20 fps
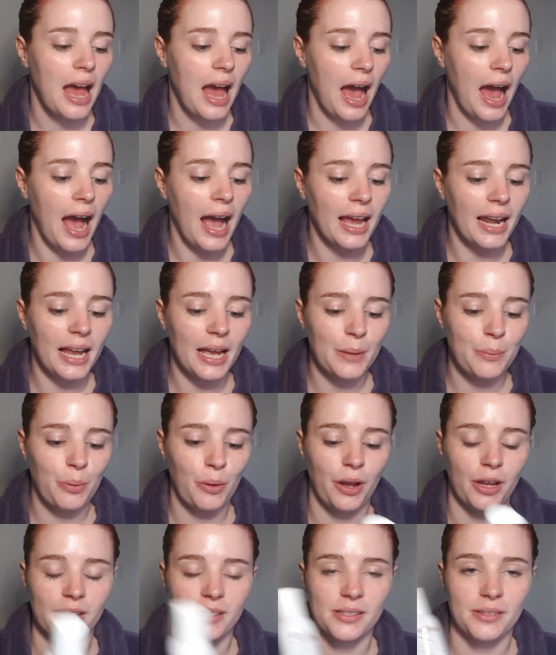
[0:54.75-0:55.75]
I like
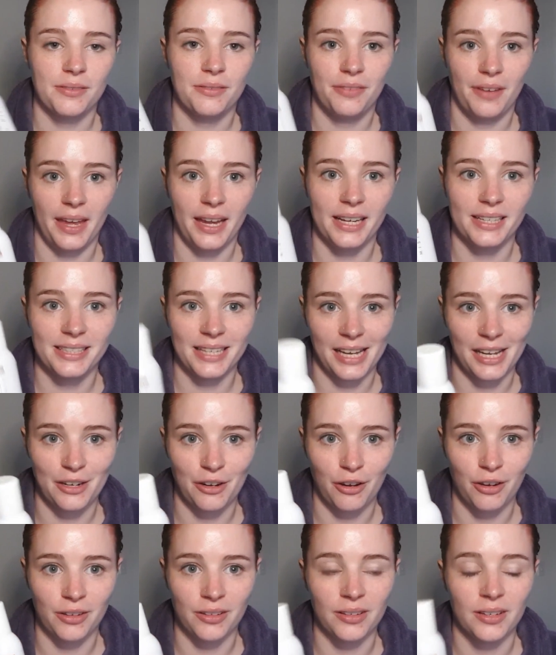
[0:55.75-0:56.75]
putting some fake tan
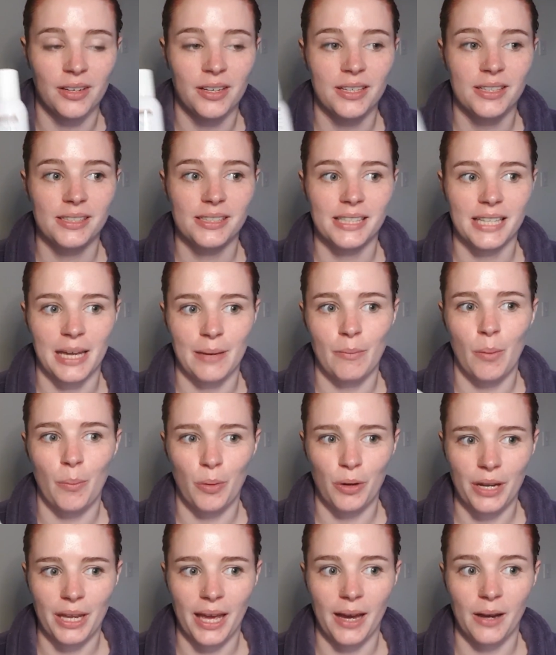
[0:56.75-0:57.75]
on to get my
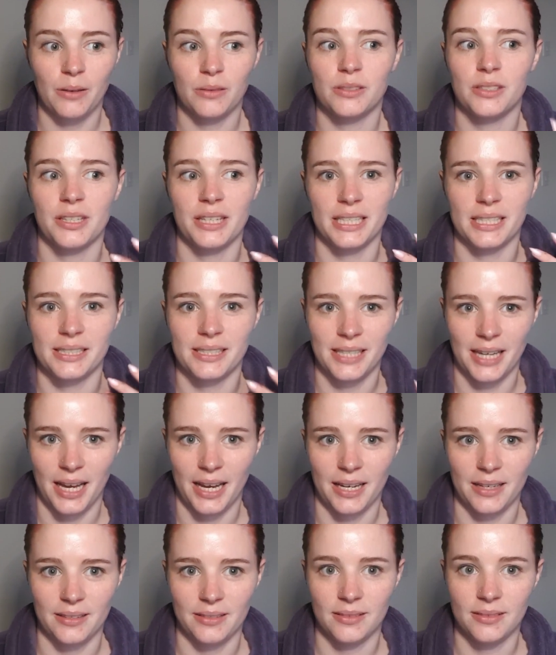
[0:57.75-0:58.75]
body out to then
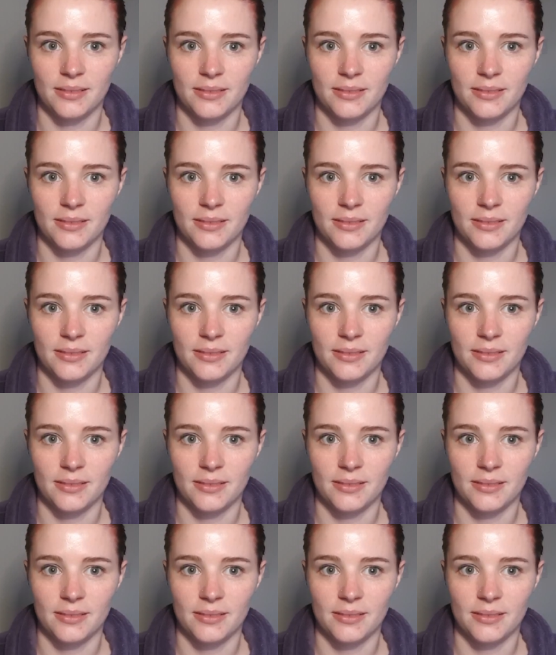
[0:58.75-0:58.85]
tan.